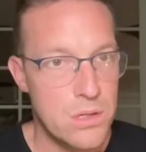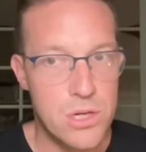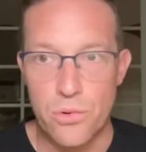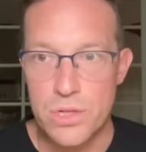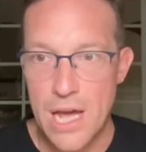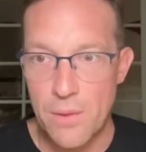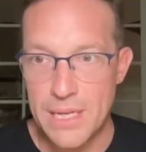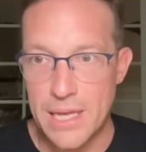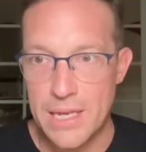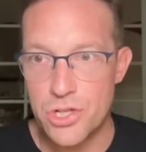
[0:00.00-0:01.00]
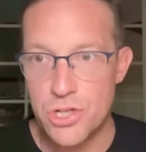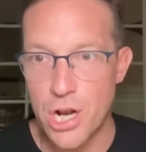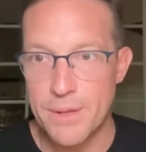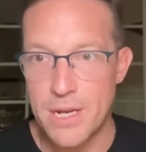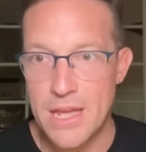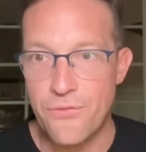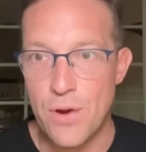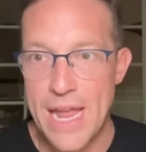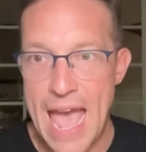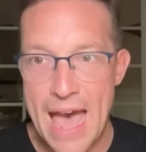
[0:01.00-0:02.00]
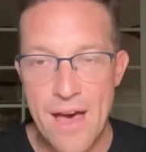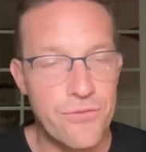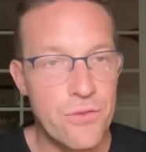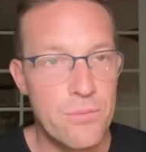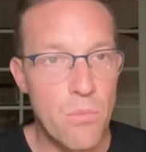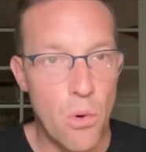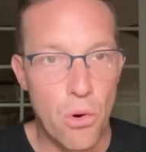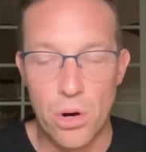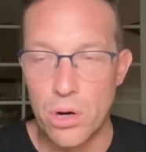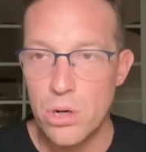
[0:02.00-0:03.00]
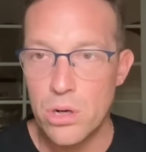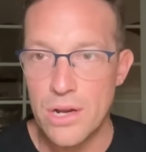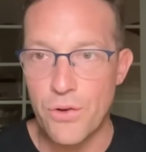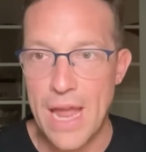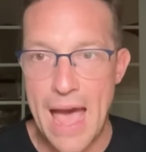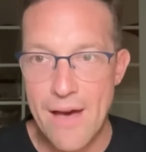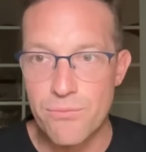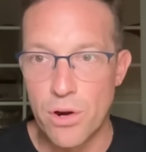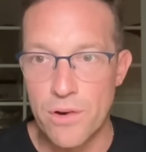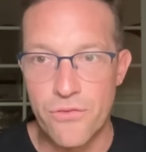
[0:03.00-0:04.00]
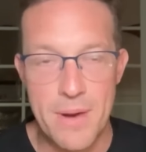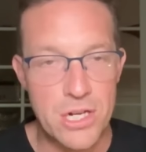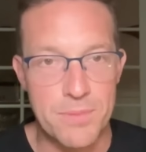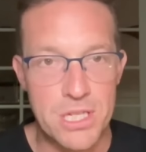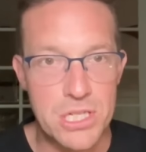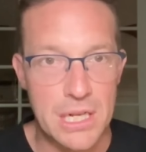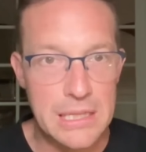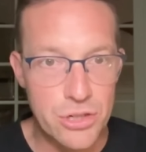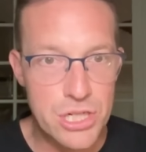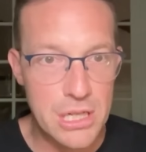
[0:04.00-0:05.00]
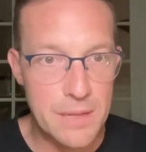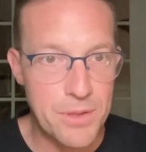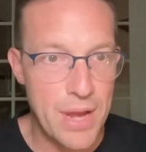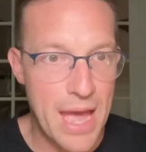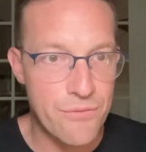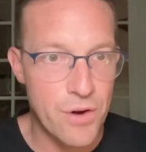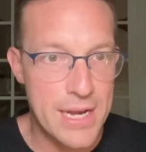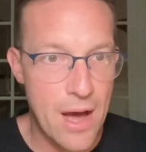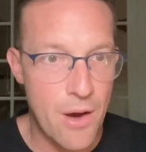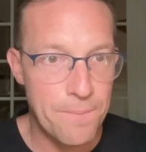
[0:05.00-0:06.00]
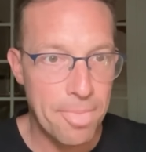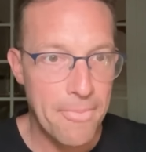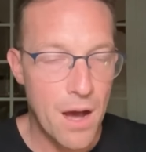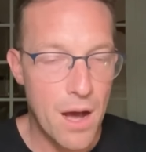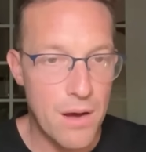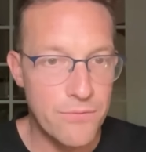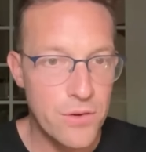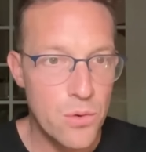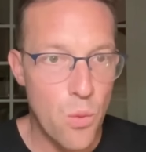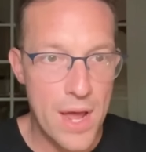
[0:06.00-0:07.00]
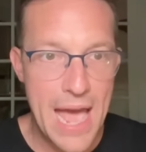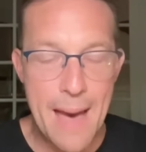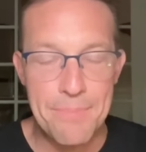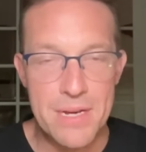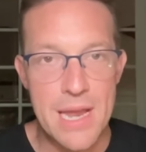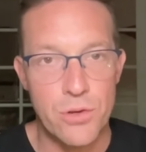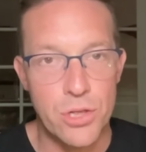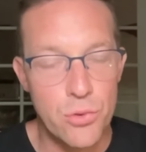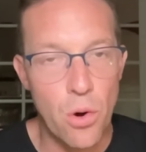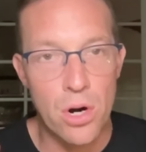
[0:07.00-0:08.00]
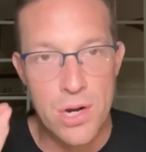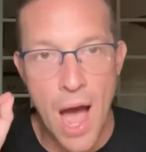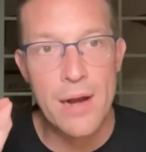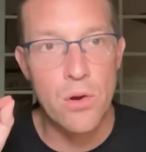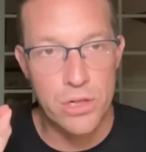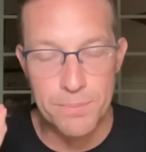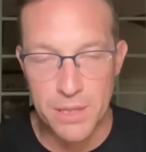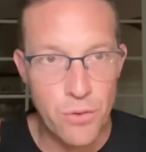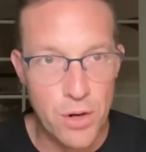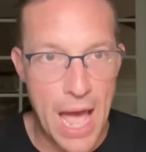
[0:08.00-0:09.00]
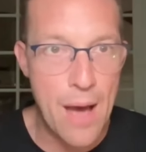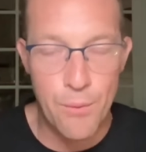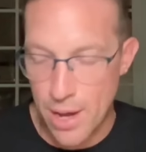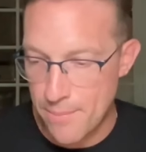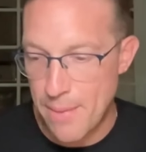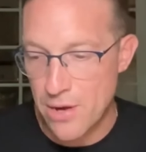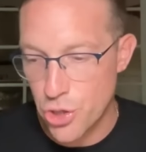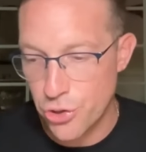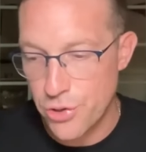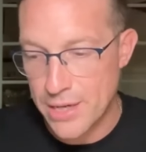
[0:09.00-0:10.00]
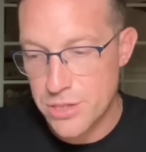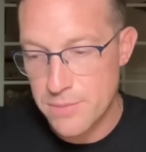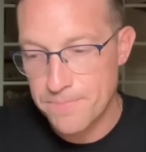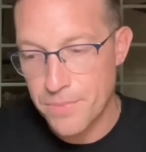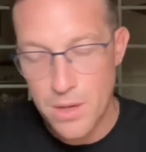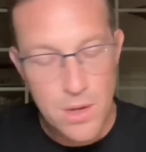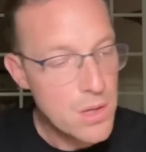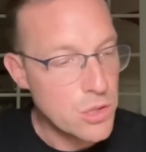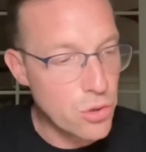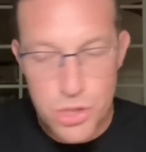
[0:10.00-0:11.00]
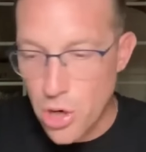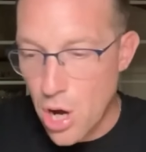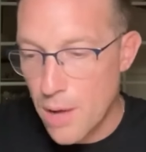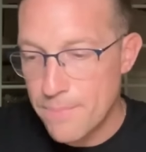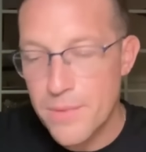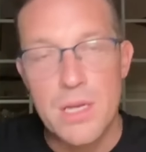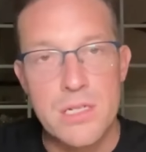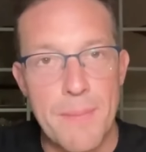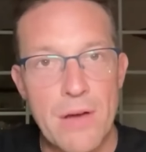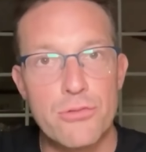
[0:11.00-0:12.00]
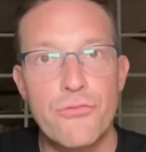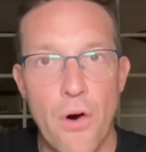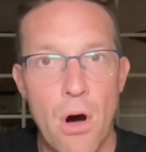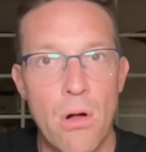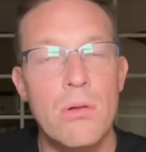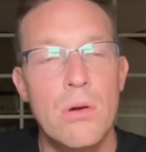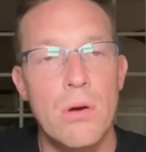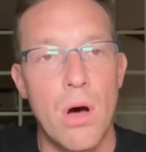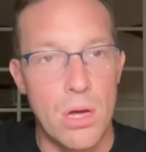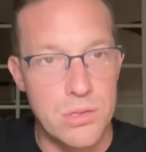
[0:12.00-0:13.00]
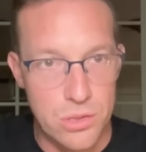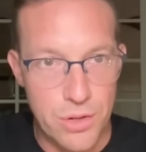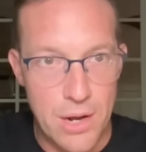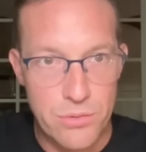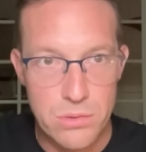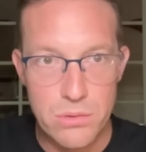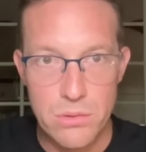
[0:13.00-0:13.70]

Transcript: So tell me, ladies and gentlemen, if we have more information, but this is the clearest clip that we have right now of what happened. Now, you are not going to believe what I'm about to show you next. Your jaw is about to fall onto the ground.